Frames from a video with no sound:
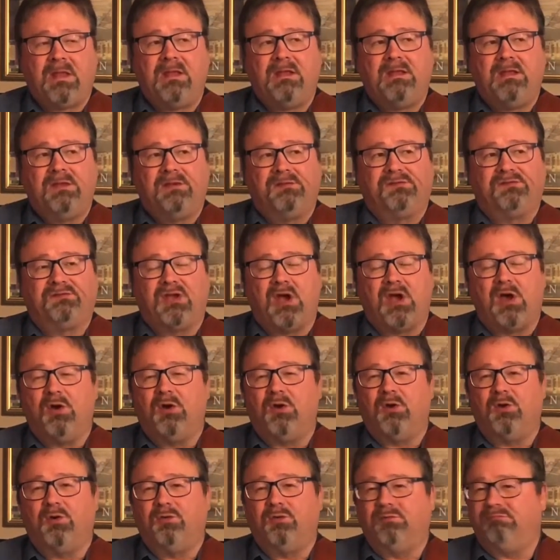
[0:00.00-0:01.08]

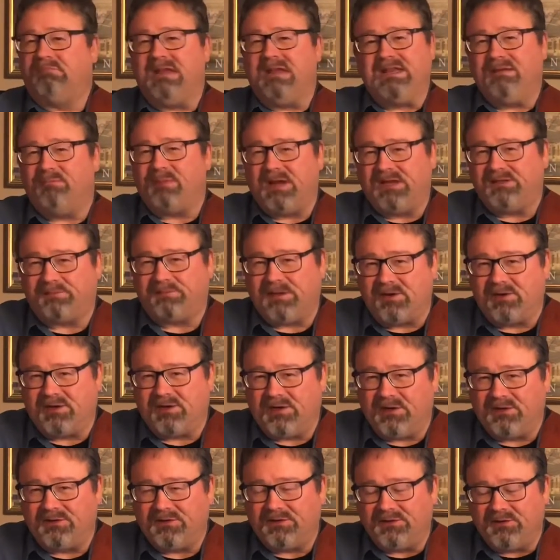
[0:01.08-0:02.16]
So any bass player can
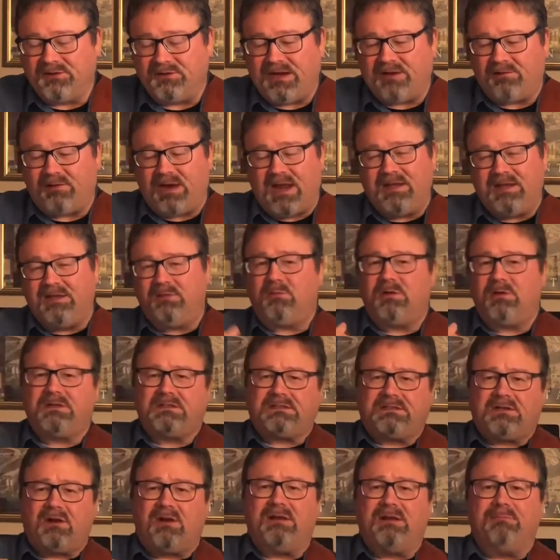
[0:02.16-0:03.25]
learn to do that, right? You want to
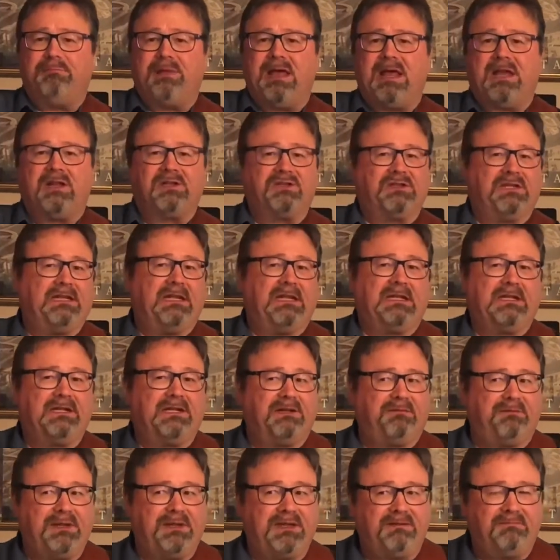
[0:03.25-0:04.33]
start embellishing a little
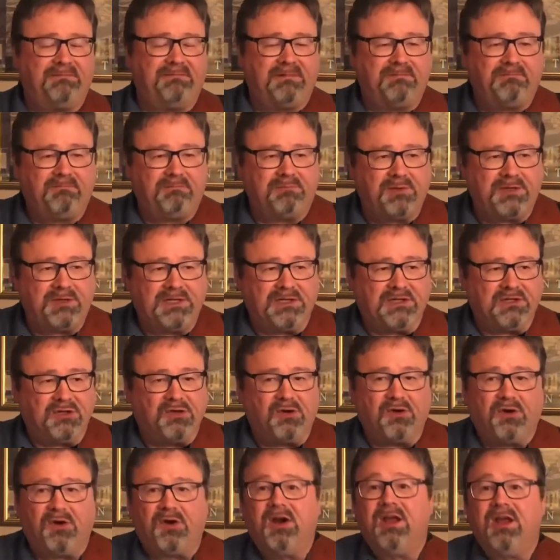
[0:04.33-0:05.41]
bit, putting
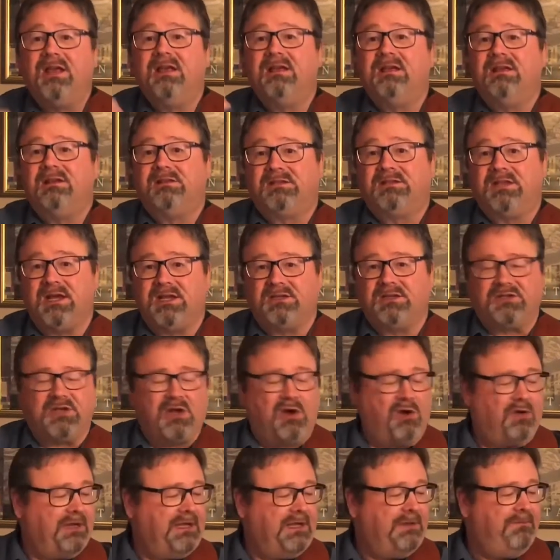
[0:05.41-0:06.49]
your touch on it.